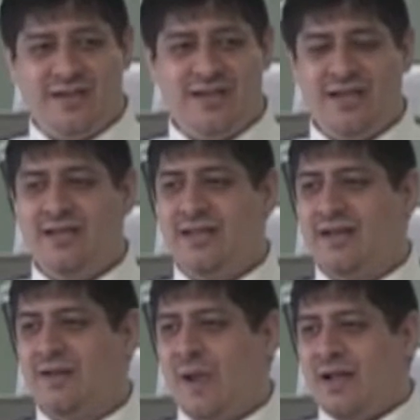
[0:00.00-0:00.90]
in
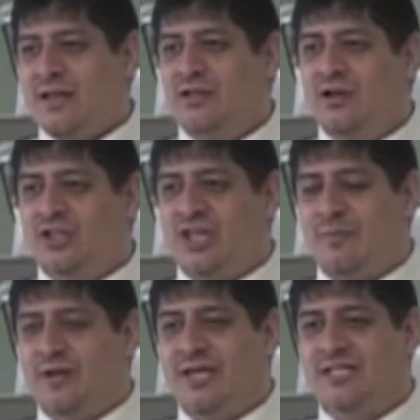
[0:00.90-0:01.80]
India. They look
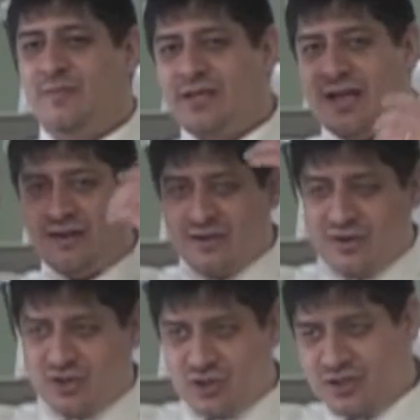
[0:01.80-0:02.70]
Japanese, but they,
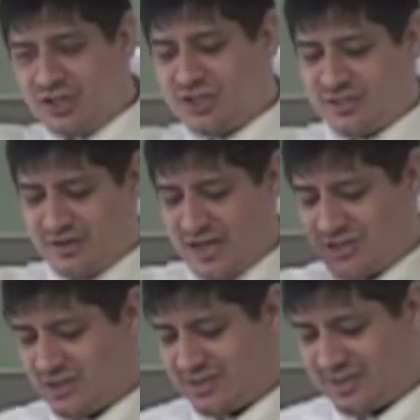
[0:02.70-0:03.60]
their traditions, their
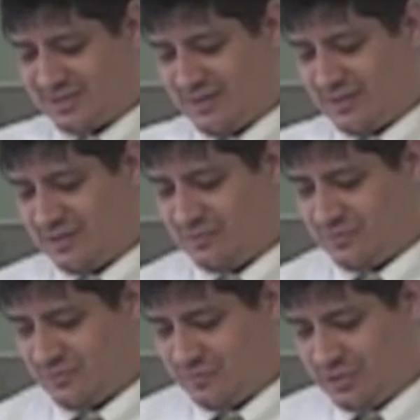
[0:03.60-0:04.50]
headdresses and everything
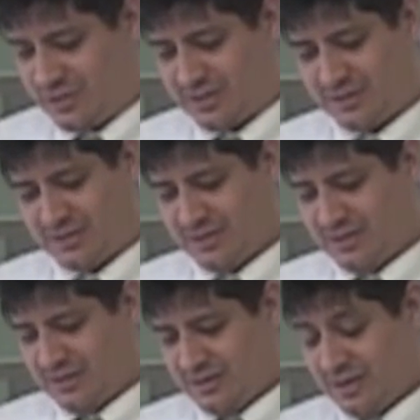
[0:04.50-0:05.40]
look,
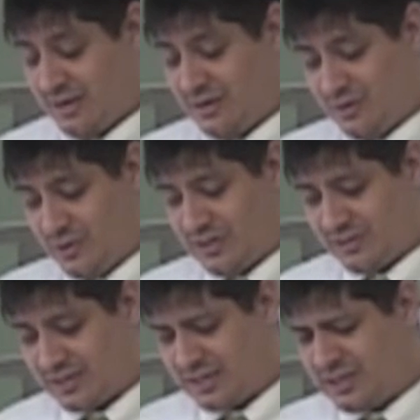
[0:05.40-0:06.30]
I don't know what it
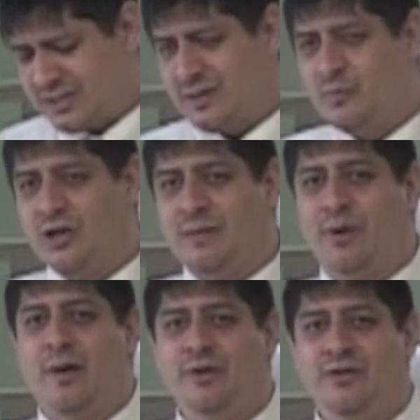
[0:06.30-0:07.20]
looks like. It looks a lot more like
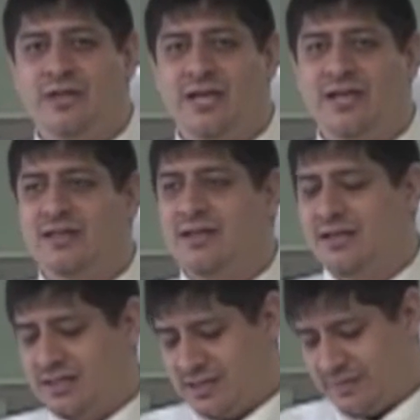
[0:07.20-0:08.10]
Papua New Guinea than
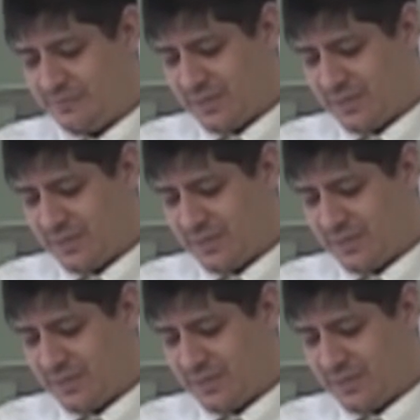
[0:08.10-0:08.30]
India